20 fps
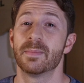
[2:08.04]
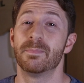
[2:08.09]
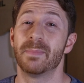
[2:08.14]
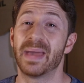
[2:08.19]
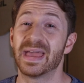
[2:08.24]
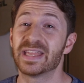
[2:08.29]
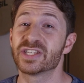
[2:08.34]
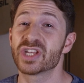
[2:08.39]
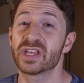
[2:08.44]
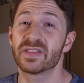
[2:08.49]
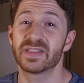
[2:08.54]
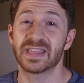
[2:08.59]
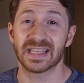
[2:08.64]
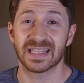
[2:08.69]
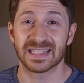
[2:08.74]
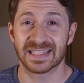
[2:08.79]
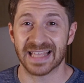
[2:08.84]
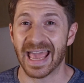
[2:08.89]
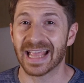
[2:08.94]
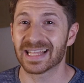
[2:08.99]
Measure the
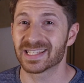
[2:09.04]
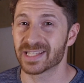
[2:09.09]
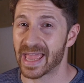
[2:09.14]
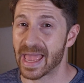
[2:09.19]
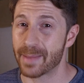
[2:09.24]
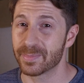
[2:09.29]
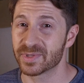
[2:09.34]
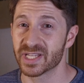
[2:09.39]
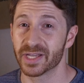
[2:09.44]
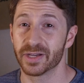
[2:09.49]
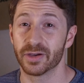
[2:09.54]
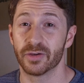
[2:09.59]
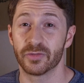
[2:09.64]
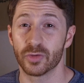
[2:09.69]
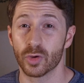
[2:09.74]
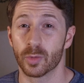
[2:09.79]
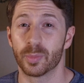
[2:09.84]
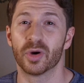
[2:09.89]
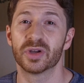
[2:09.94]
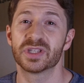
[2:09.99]
exact diameter of
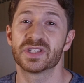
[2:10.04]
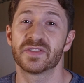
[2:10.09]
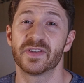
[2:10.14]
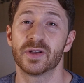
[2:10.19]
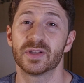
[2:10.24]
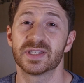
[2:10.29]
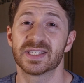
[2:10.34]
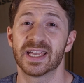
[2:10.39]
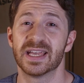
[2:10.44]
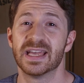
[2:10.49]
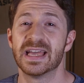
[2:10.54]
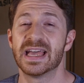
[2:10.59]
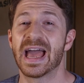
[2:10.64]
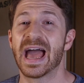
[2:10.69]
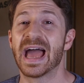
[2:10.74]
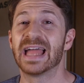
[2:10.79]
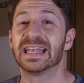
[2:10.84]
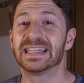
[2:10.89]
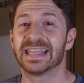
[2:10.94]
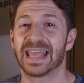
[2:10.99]
your portafilter
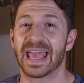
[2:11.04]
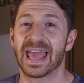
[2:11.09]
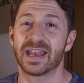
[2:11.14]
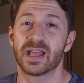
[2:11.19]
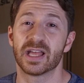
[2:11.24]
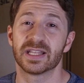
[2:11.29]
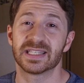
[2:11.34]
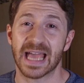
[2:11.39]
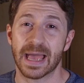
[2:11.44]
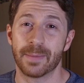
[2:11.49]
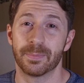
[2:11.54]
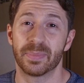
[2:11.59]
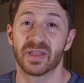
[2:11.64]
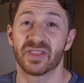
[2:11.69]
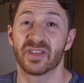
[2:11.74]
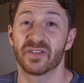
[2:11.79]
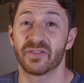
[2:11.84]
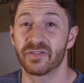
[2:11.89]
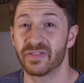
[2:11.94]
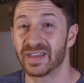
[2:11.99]
and get a tamper
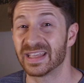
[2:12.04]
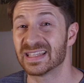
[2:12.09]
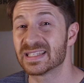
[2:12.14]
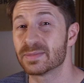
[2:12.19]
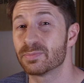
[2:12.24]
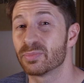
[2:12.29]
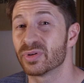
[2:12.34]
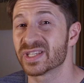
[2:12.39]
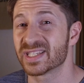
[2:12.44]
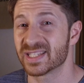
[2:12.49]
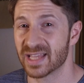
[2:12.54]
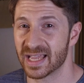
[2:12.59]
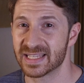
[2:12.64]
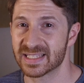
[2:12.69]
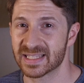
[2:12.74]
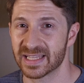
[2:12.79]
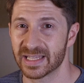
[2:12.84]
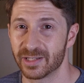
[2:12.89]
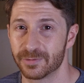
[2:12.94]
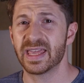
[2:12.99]
that fits
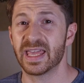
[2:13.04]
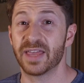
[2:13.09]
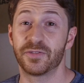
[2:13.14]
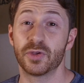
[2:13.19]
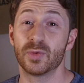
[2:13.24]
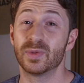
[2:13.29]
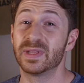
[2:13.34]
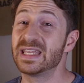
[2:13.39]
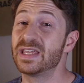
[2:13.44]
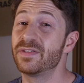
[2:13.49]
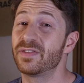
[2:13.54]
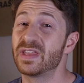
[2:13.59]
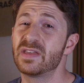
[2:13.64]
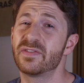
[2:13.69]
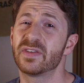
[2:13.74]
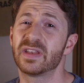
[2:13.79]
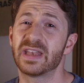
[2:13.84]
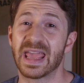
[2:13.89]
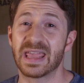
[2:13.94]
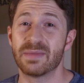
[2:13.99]
precisely. If you leave
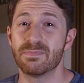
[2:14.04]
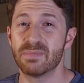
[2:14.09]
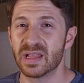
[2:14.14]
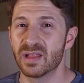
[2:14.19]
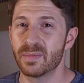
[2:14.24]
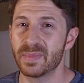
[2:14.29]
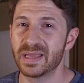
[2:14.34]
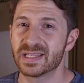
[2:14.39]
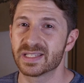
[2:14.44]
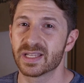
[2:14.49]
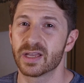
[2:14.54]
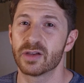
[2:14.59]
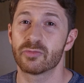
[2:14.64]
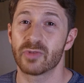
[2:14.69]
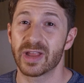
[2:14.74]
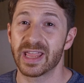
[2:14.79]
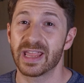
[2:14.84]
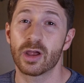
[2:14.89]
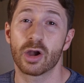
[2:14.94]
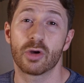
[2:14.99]
even a millimeter
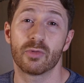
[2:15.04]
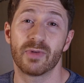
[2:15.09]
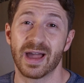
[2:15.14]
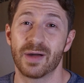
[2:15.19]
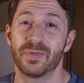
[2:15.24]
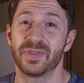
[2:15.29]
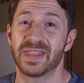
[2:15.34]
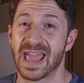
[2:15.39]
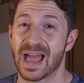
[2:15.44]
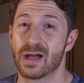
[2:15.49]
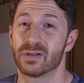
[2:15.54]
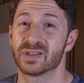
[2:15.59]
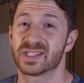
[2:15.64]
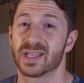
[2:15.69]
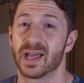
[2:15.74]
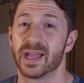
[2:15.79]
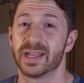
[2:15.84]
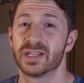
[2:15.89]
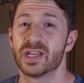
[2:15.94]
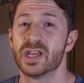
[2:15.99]
ring around the
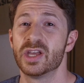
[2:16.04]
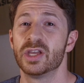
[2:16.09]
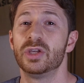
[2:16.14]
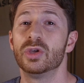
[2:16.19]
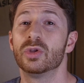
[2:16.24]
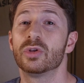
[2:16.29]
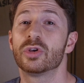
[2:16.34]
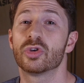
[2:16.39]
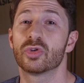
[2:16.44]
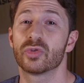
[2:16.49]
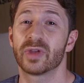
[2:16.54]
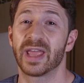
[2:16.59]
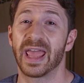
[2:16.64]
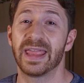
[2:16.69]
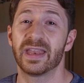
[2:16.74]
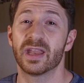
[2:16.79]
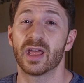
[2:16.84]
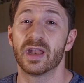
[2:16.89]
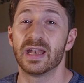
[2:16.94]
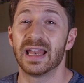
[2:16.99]
outside, you'll
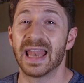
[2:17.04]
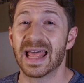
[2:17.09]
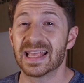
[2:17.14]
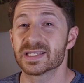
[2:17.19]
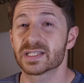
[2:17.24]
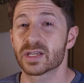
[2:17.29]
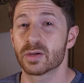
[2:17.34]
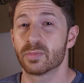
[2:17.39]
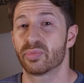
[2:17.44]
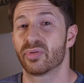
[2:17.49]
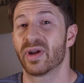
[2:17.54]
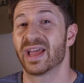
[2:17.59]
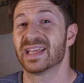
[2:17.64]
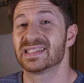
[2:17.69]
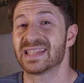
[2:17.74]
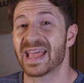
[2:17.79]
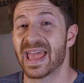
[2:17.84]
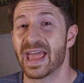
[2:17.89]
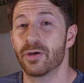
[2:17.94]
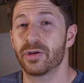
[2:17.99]
create a less
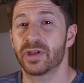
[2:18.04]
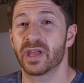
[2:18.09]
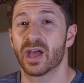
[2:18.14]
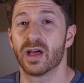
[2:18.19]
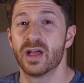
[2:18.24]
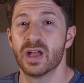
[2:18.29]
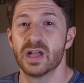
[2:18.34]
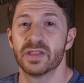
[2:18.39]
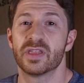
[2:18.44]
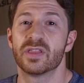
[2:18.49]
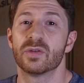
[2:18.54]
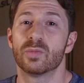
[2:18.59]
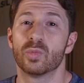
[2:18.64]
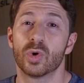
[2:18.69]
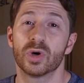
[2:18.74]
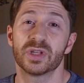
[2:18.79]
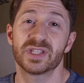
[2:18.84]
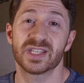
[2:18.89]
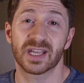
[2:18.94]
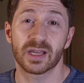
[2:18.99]
compressed area that the
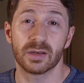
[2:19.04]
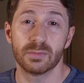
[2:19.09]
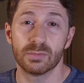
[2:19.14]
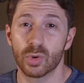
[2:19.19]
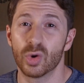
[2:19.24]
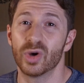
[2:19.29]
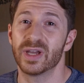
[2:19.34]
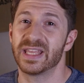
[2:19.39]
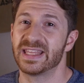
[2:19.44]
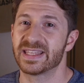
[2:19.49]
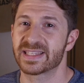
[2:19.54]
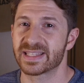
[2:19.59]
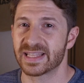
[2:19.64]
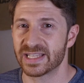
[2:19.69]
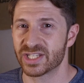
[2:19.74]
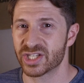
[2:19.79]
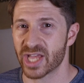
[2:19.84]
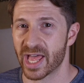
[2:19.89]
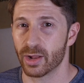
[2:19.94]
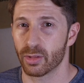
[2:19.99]
water can more easily
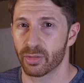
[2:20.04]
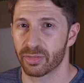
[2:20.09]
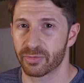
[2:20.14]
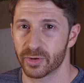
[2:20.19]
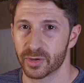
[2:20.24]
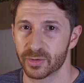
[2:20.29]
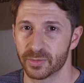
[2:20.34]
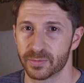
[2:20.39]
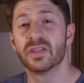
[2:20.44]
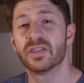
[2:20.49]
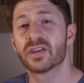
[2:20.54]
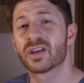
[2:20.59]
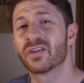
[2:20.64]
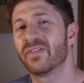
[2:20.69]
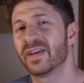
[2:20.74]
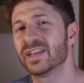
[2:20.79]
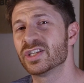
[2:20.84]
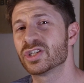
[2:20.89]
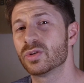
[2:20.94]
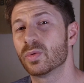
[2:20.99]
channel through. The
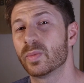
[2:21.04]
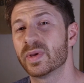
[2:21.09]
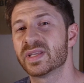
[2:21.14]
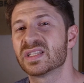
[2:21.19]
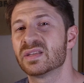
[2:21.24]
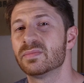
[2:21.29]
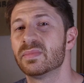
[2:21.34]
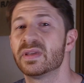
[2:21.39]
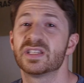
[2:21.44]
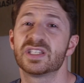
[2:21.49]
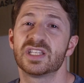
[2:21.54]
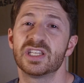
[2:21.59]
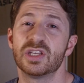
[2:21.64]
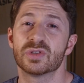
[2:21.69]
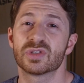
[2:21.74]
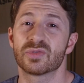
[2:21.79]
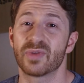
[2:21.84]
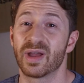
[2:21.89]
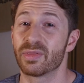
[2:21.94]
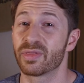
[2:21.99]
conventional wisdom is to
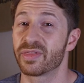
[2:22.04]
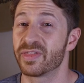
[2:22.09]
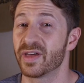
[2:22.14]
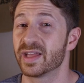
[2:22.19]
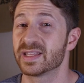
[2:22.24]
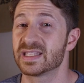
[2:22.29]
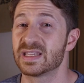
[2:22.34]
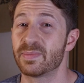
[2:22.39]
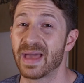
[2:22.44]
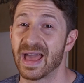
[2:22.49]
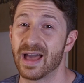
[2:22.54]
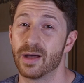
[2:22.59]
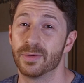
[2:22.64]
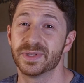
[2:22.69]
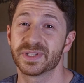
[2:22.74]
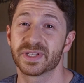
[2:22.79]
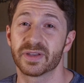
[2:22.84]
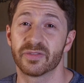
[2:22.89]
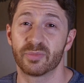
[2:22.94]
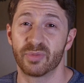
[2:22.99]
use around 30
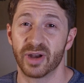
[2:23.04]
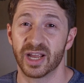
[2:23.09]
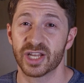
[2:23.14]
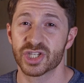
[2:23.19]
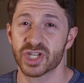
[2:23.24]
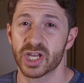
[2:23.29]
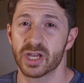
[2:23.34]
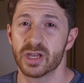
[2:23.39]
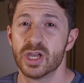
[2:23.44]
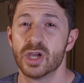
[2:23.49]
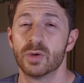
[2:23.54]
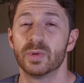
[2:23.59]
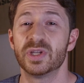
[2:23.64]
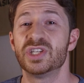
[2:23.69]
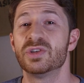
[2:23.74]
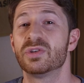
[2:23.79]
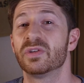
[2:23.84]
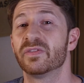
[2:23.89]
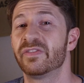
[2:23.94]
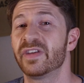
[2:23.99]
pounds of pressure, which
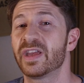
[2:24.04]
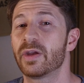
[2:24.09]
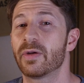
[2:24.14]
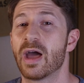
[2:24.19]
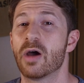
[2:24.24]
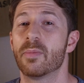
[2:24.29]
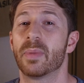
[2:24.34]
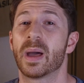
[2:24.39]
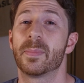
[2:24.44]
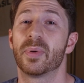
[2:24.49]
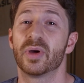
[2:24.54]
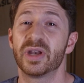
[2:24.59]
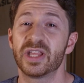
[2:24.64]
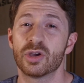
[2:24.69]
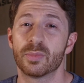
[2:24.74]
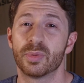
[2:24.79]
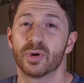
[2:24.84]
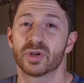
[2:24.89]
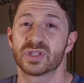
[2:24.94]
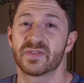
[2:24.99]
you can figure out by putting
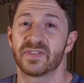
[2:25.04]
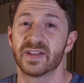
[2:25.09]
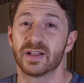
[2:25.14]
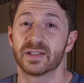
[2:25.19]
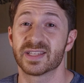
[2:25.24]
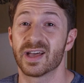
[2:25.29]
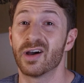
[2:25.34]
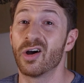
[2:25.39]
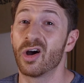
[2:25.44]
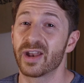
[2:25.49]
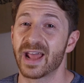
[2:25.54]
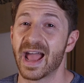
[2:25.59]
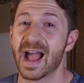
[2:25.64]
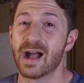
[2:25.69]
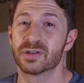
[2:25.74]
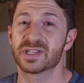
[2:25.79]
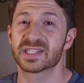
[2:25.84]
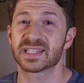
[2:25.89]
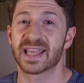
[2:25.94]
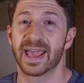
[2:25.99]
your portafilter on a
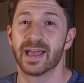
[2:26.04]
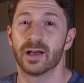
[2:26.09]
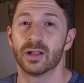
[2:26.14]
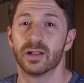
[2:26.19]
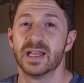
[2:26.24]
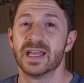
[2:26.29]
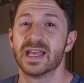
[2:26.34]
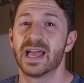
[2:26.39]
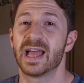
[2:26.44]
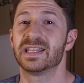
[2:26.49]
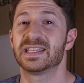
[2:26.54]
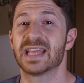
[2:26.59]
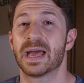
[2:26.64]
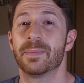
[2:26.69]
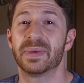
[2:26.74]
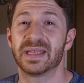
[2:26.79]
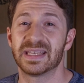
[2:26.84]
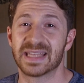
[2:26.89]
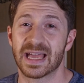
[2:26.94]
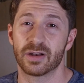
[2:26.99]
house scale and
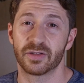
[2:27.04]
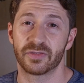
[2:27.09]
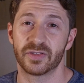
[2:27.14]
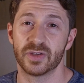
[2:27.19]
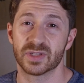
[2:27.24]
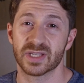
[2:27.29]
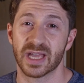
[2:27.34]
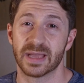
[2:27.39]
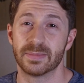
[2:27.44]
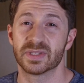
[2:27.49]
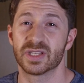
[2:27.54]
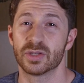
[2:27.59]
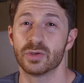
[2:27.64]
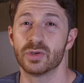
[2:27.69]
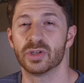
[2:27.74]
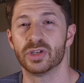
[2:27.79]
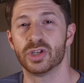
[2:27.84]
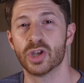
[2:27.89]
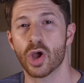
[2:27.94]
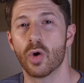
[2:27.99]
tamping down a few times so you
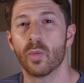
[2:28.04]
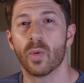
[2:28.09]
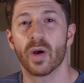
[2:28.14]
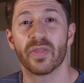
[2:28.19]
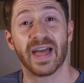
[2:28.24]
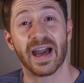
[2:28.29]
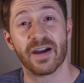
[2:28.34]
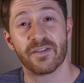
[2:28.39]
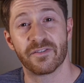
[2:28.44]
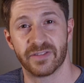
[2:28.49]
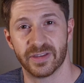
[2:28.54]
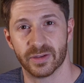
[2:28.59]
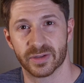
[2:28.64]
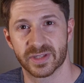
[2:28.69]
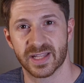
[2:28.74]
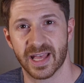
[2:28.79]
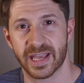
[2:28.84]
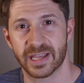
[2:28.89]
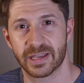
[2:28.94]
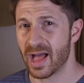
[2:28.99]
can know what that
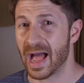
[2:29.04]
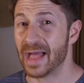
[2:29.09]
feels like.